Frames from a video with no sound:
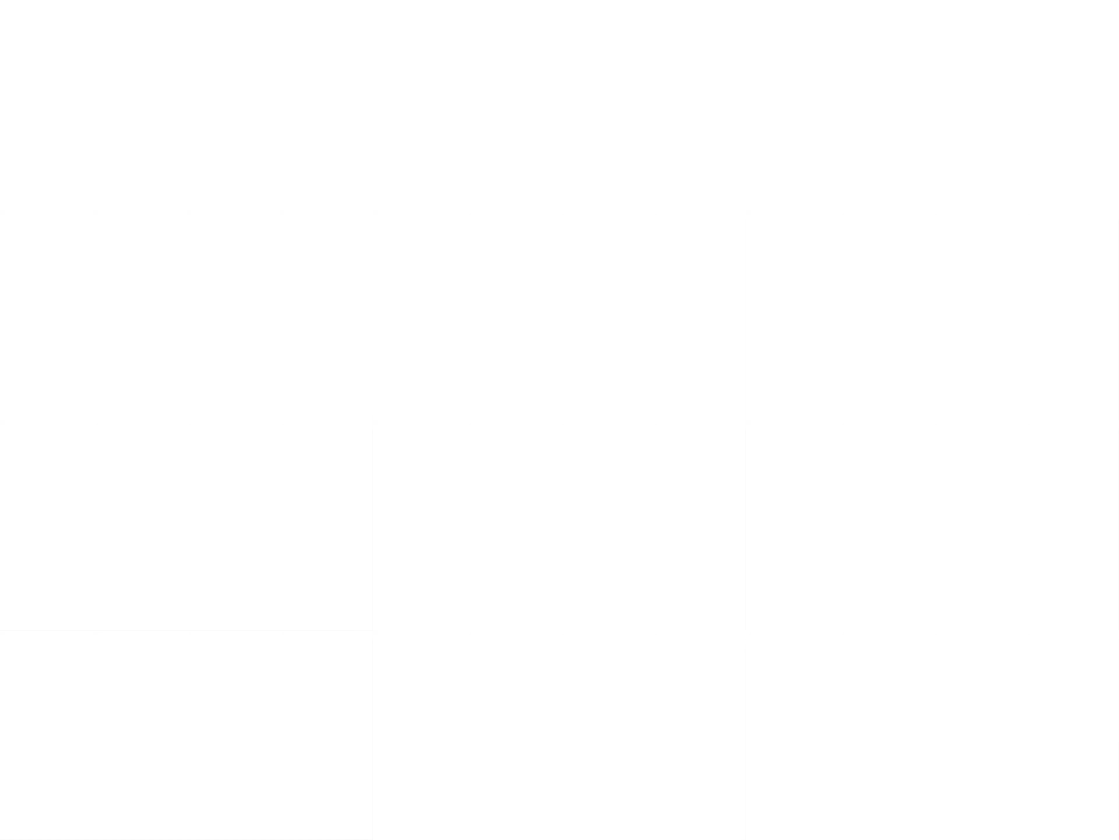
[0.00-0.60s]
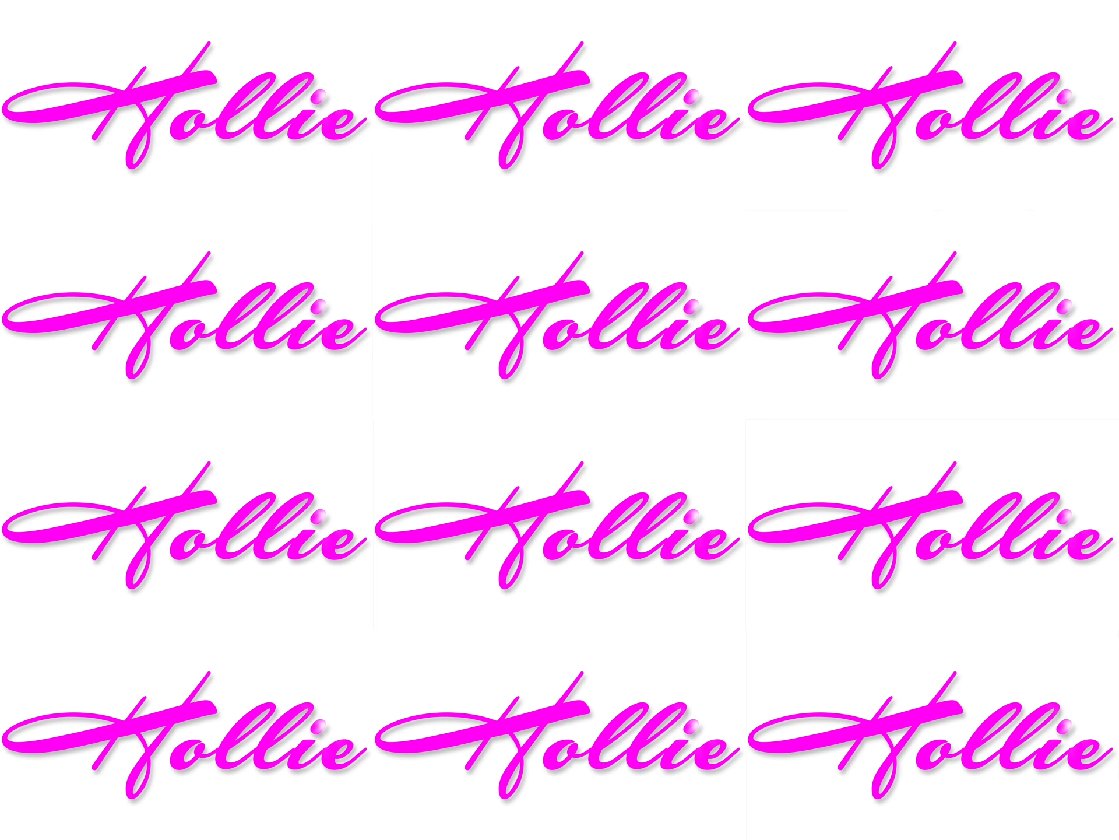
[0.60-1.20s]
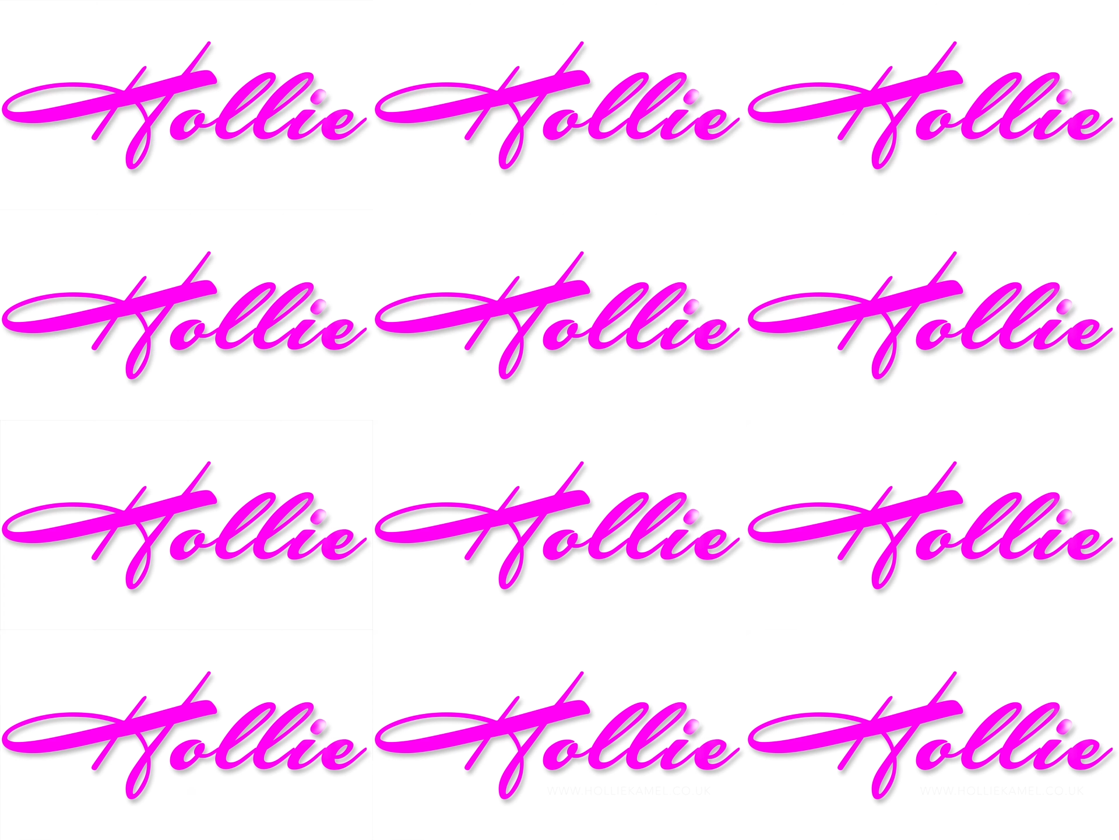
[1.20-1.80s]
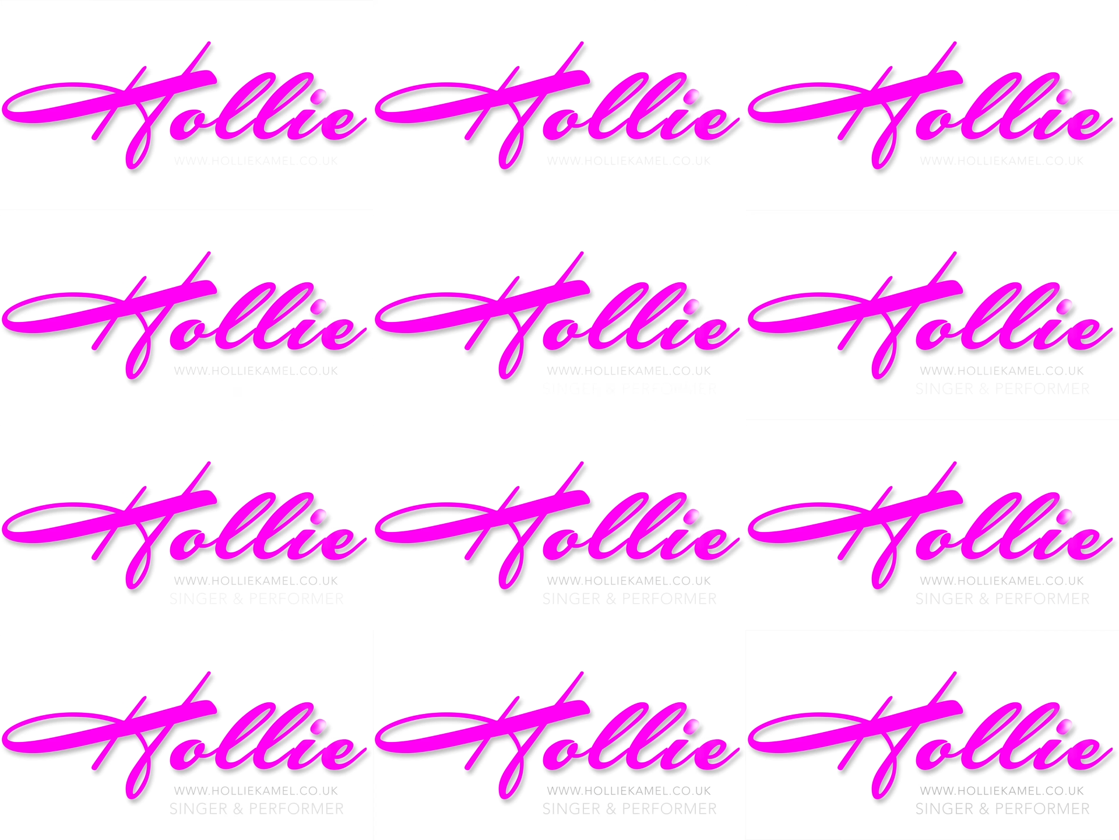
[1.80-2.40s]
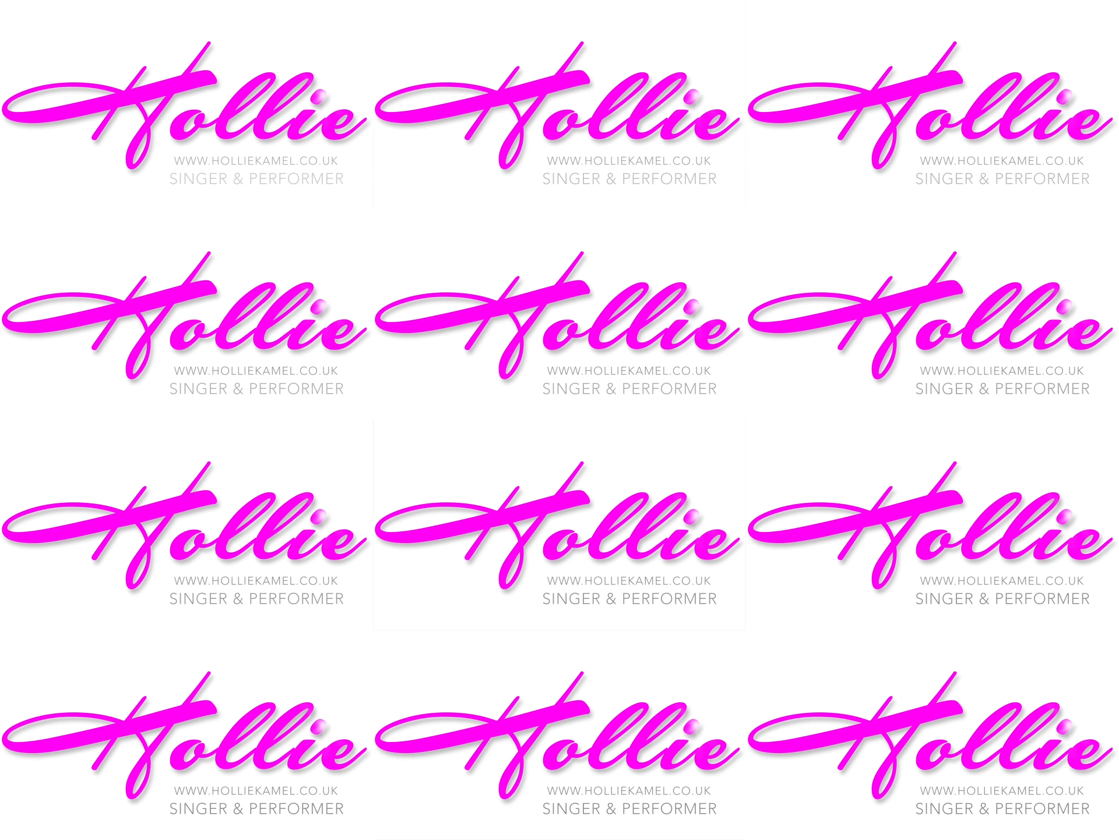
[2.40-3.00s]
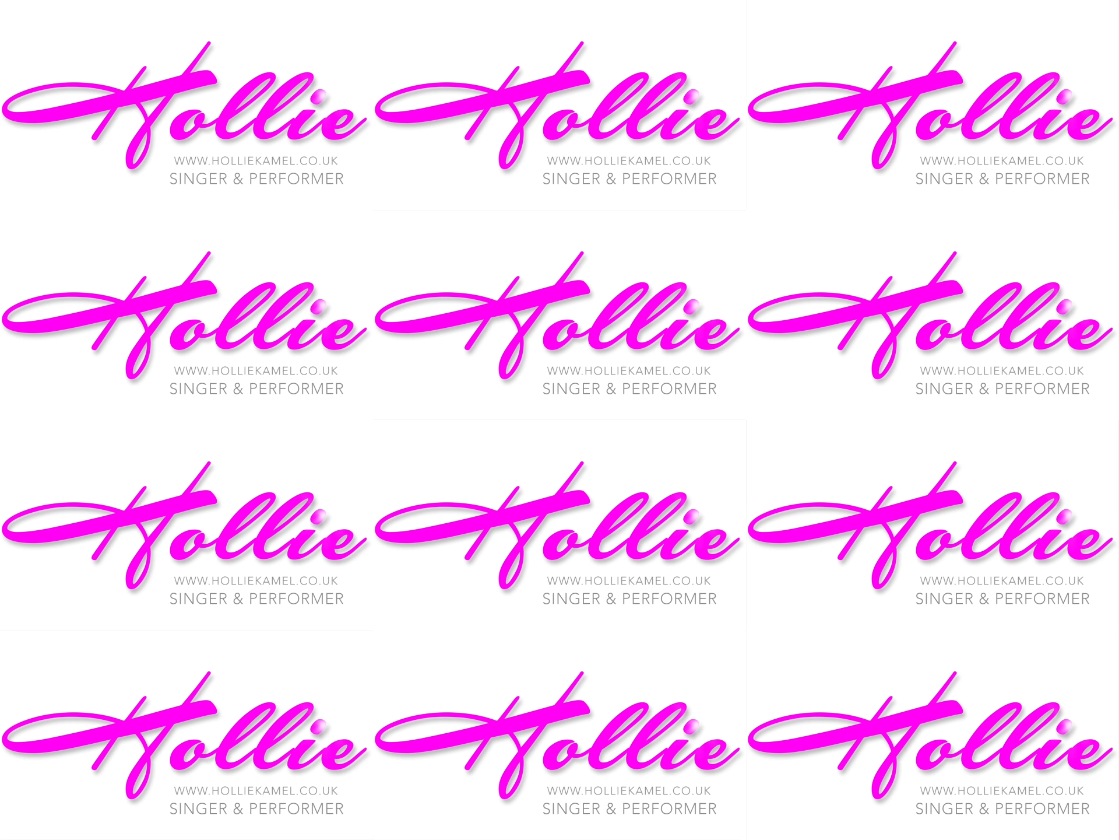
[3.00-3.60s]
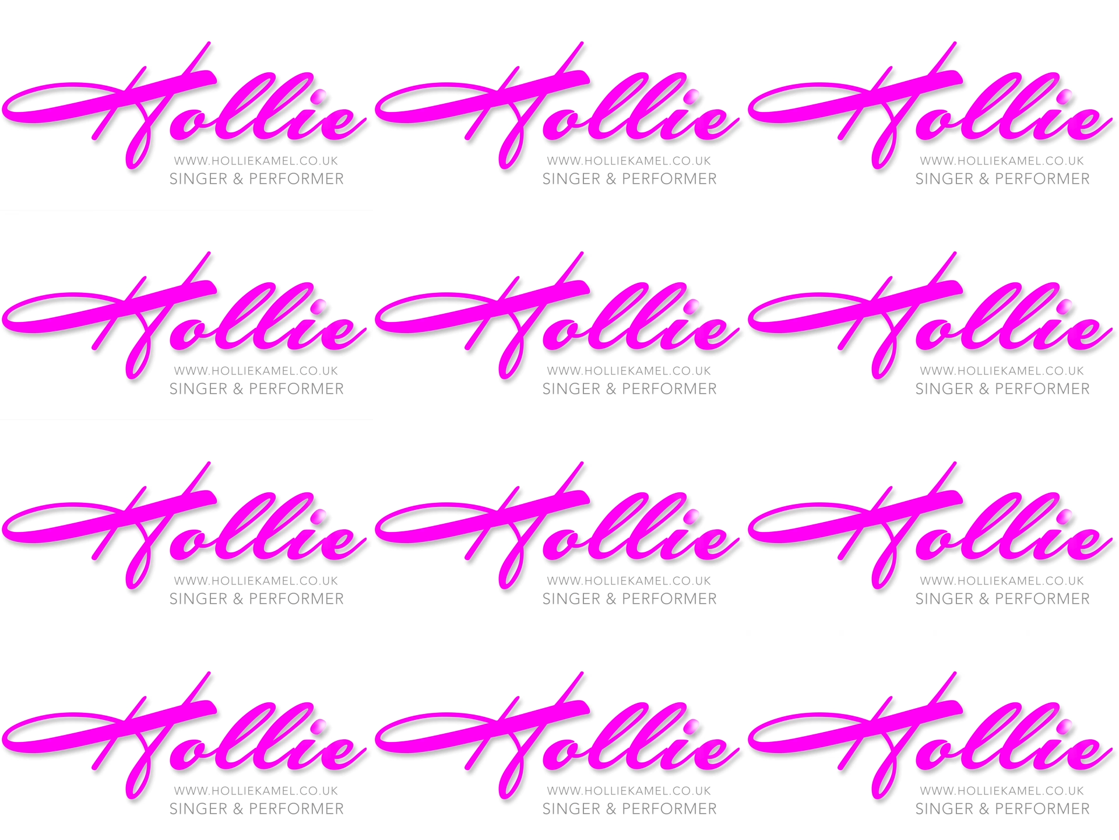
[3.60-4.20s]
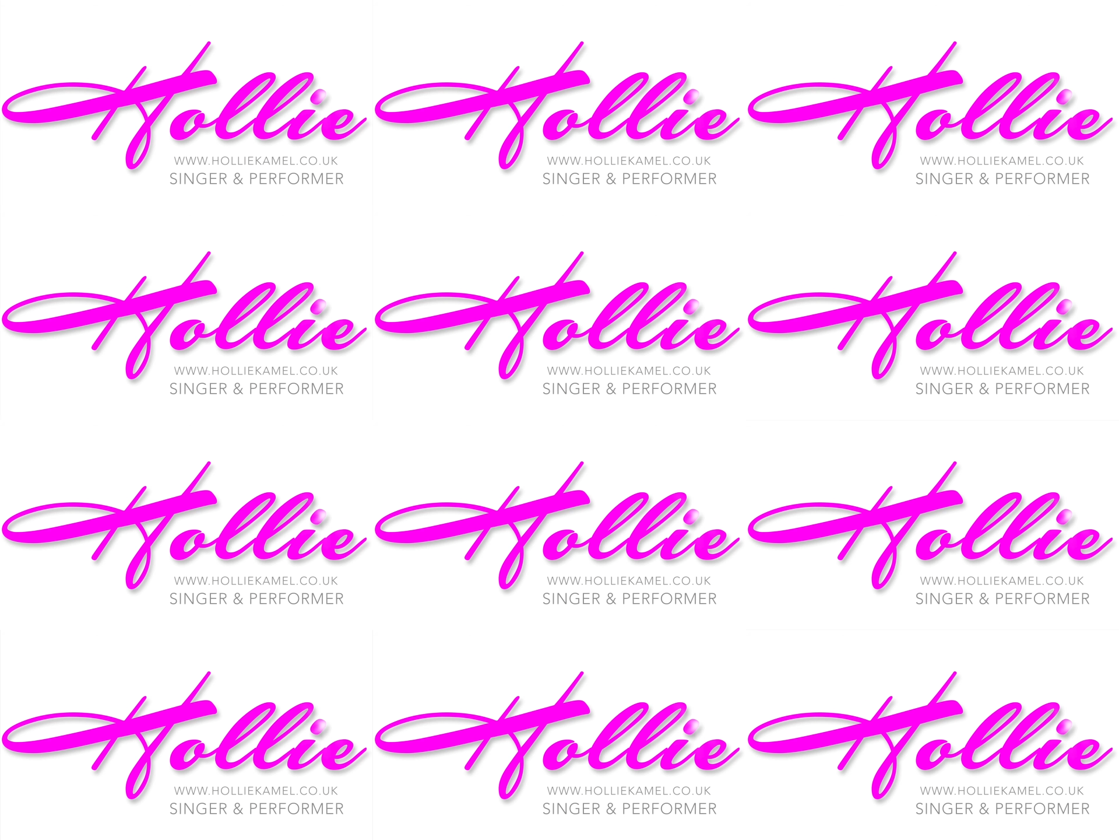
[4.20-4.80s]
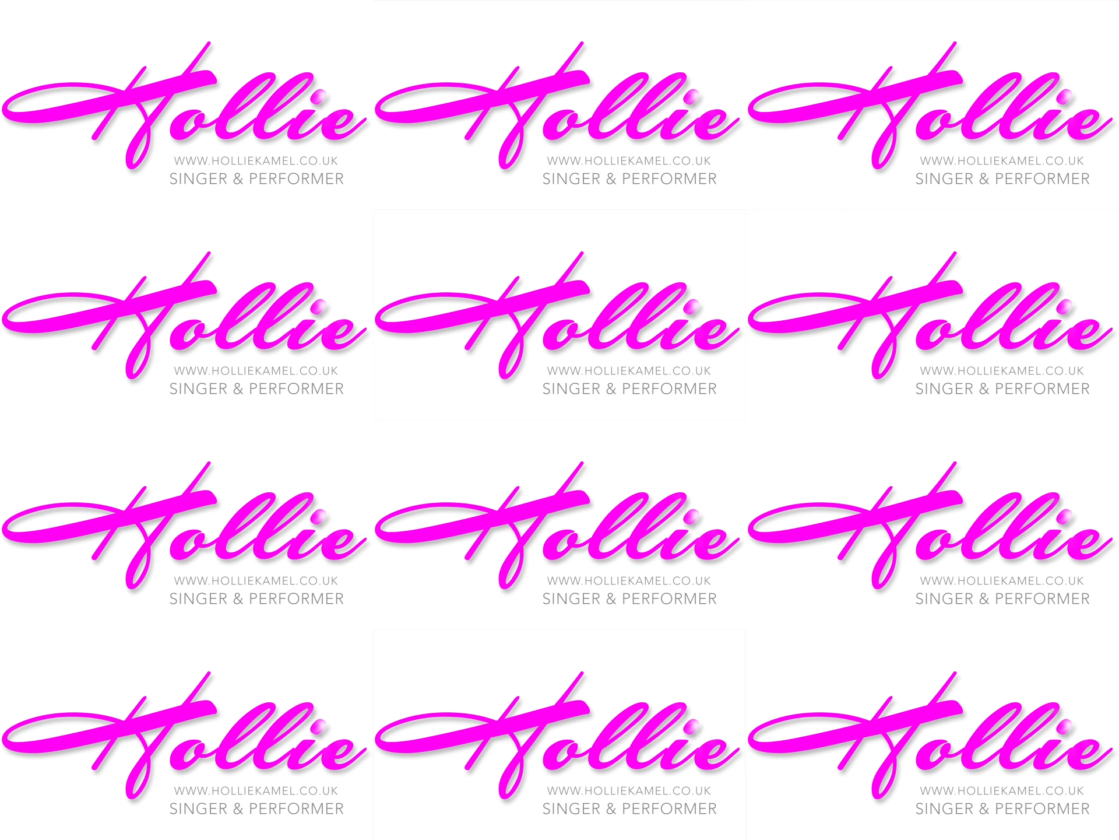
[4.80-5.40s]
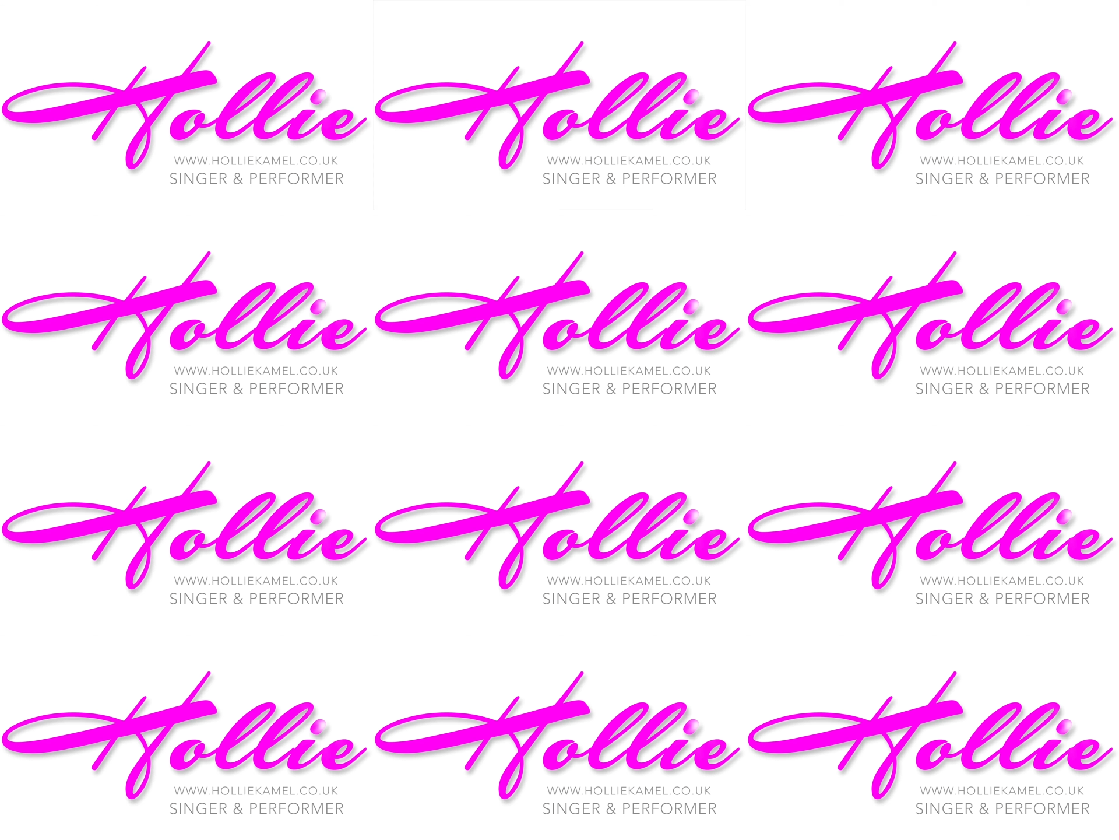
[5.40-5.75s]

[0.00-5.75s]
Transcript: No face is visible, so there are no lips to read.